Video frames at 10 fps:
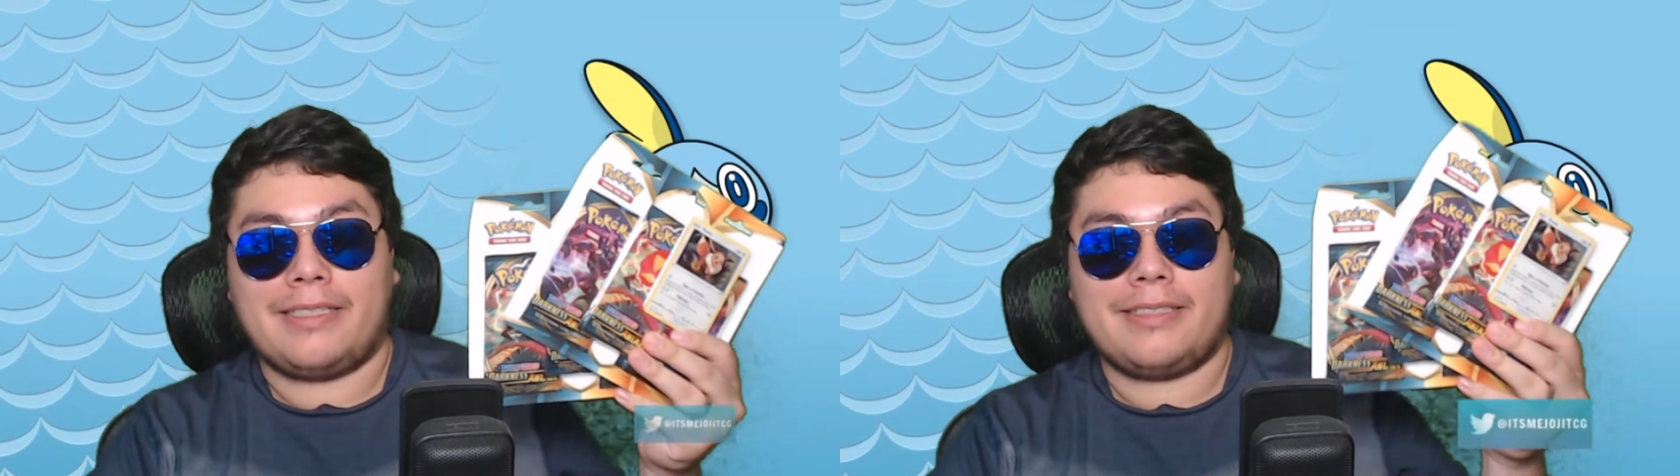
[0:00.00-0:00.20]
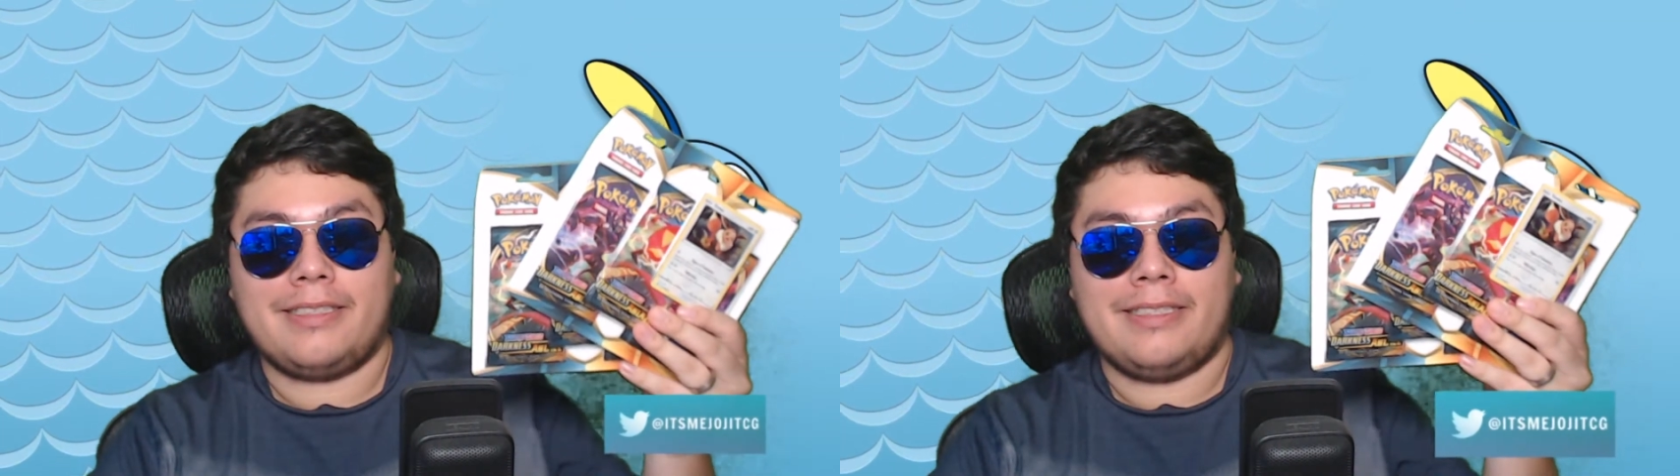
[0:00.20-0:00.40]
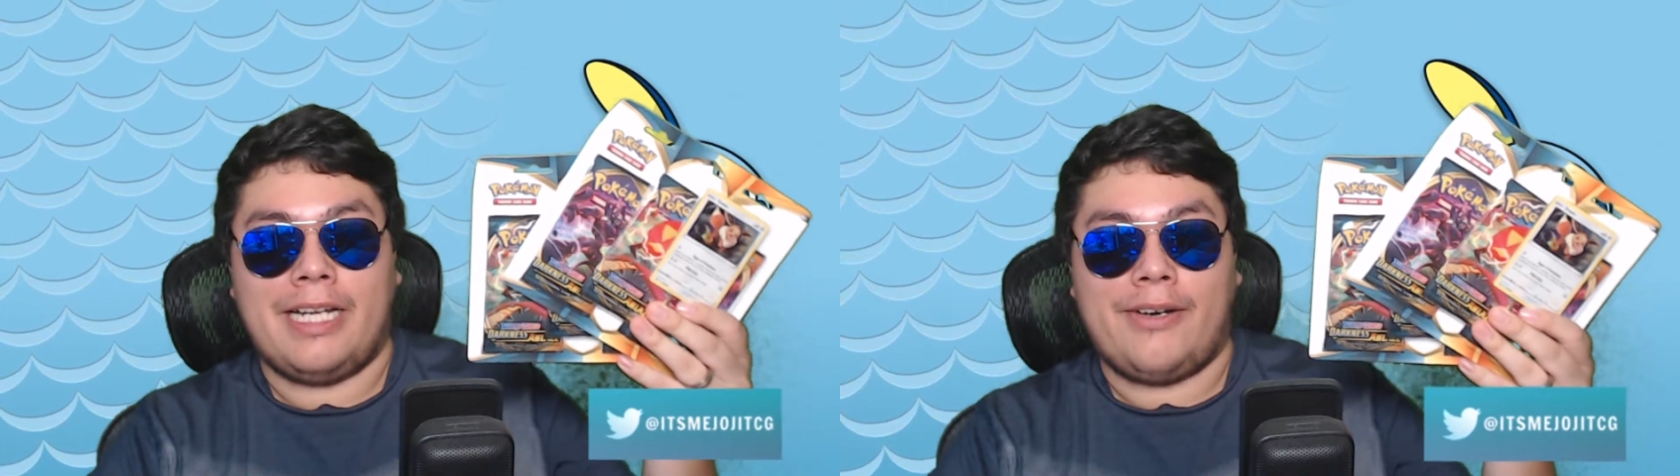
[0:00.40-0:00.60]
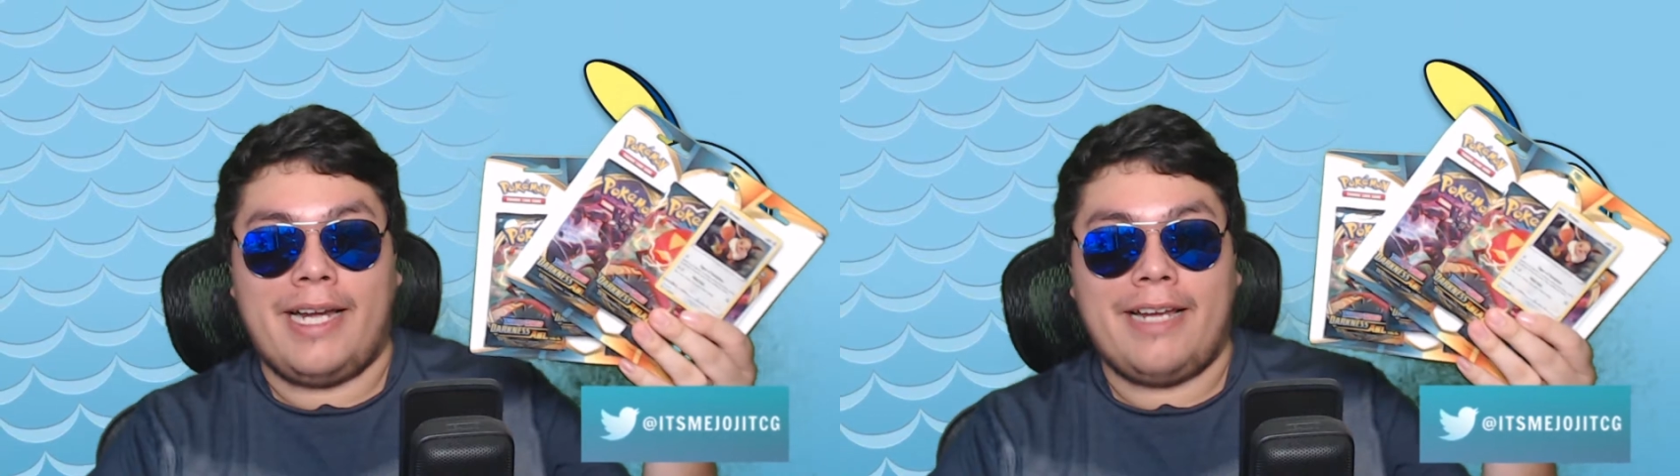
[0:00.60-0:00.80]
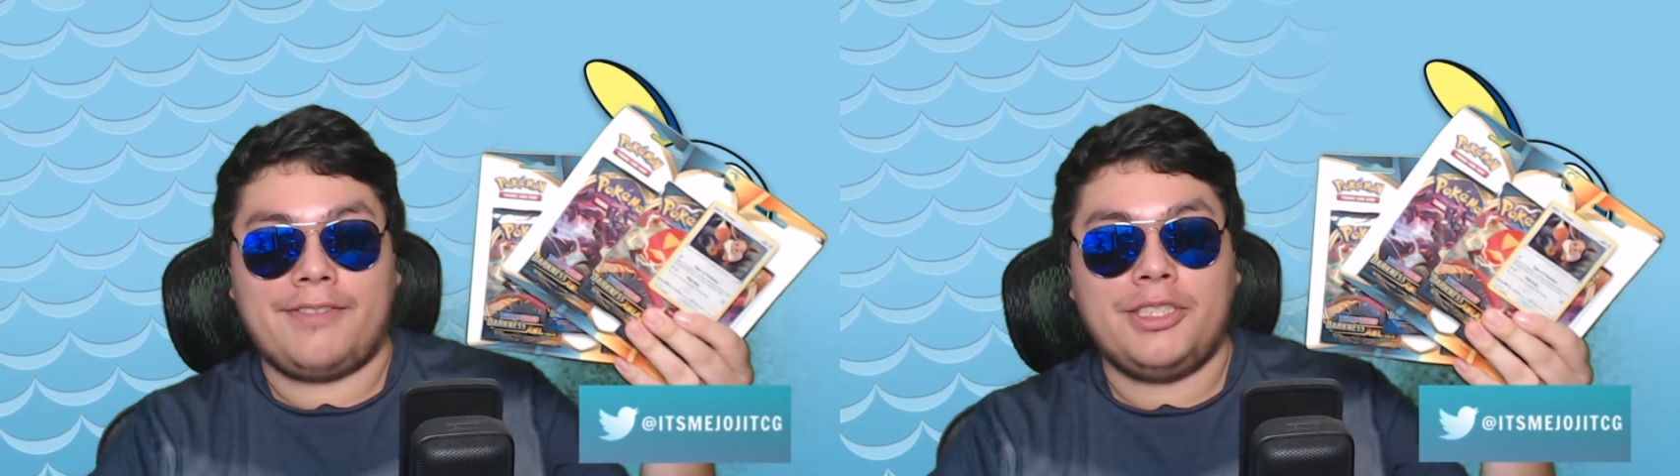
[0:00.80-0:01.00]
Ooh. Now I
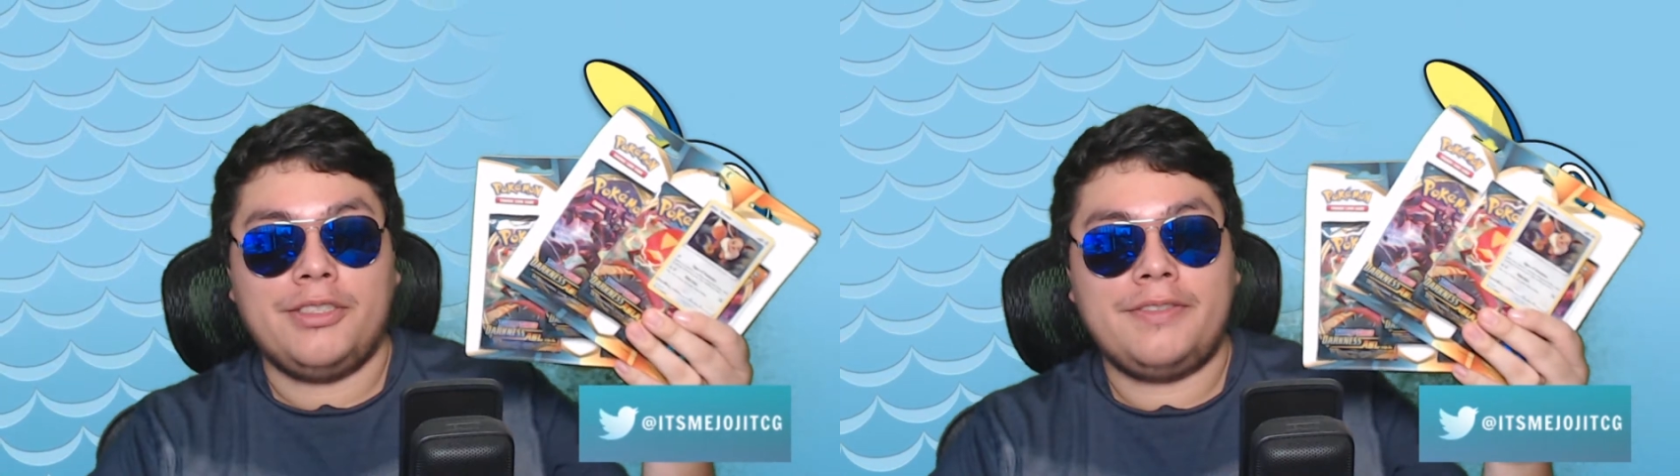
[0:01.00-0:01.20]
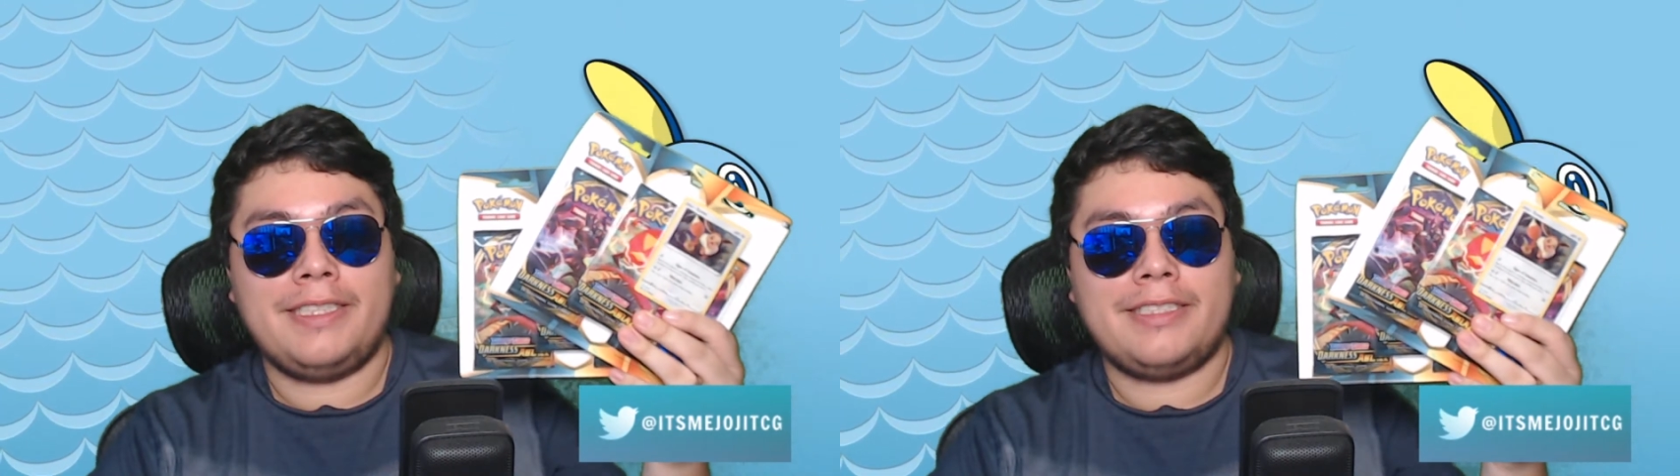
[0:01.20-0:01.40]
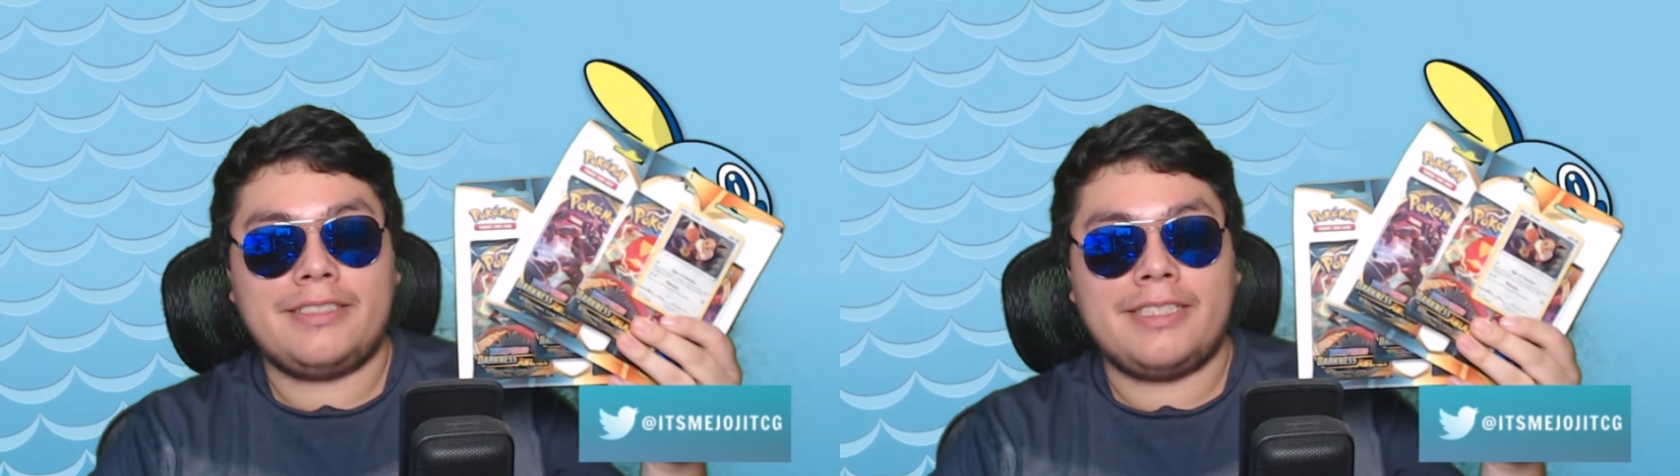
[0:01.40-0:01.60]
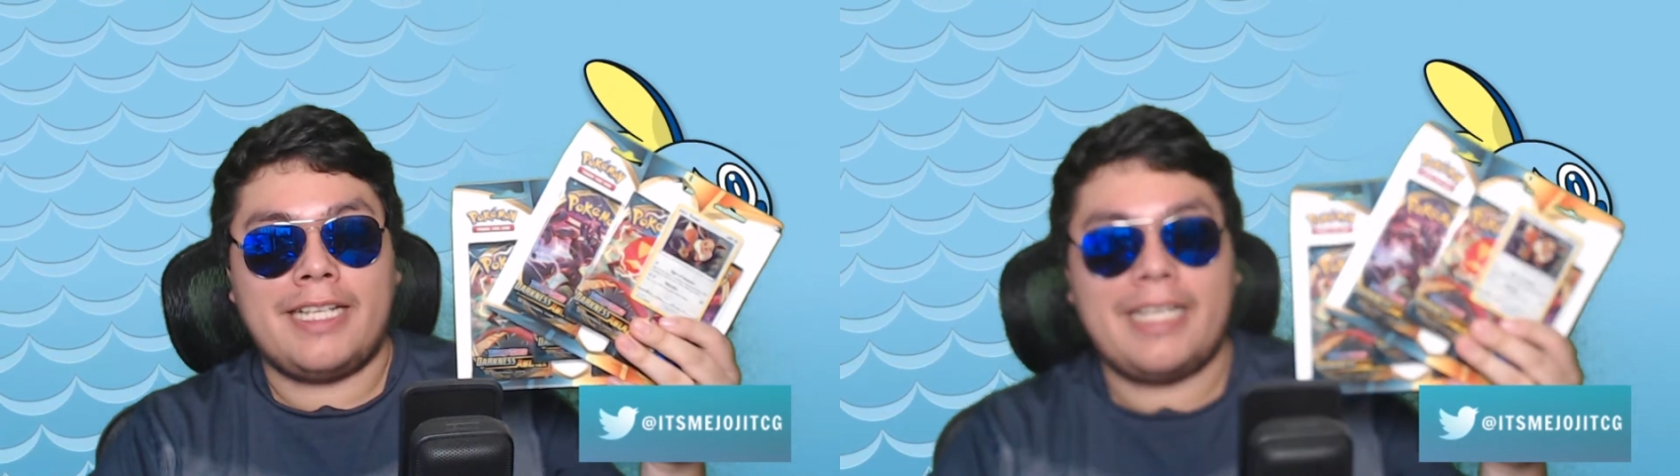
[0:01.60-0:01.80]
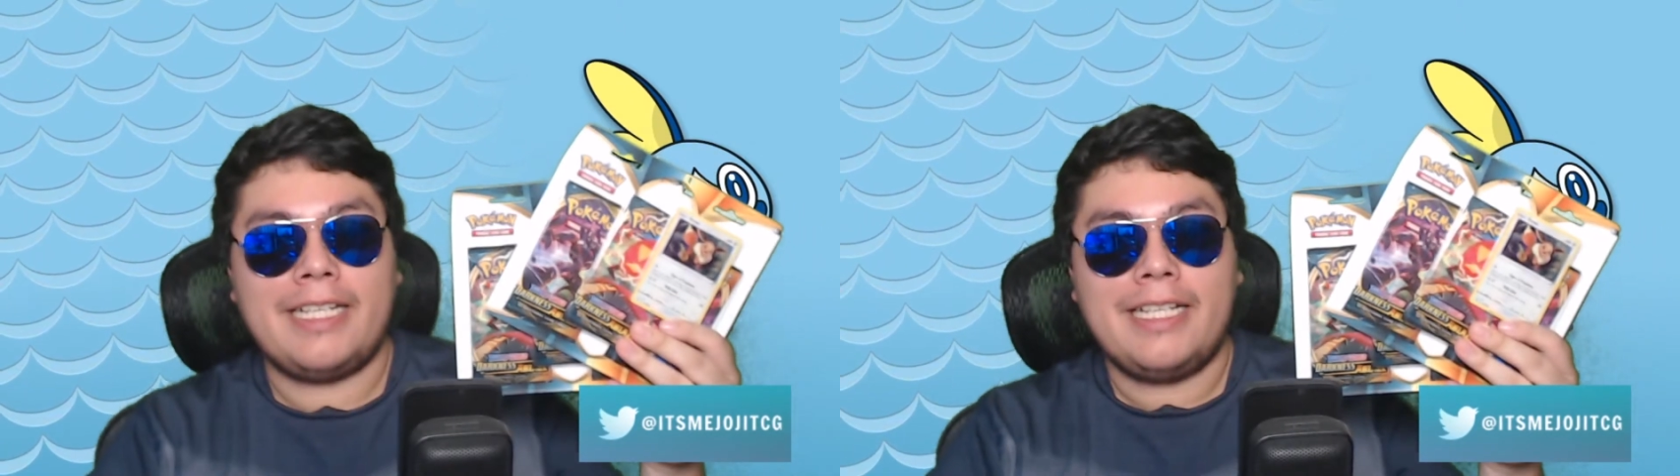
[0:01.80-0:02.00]
have two of these
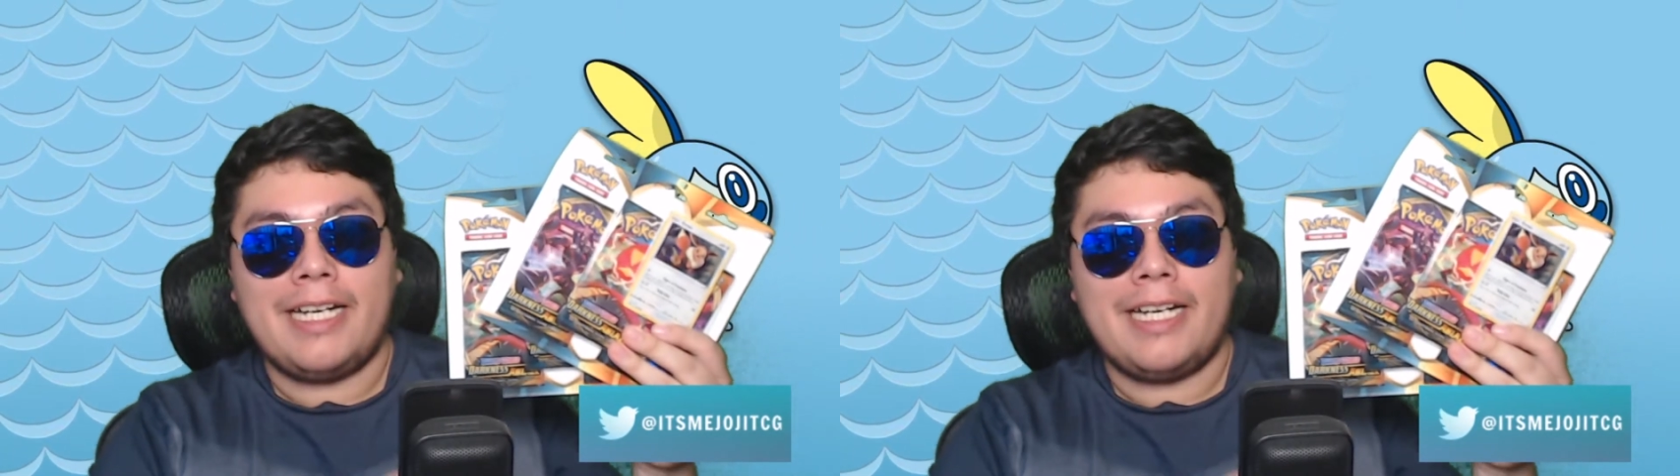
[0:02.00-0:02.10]
today.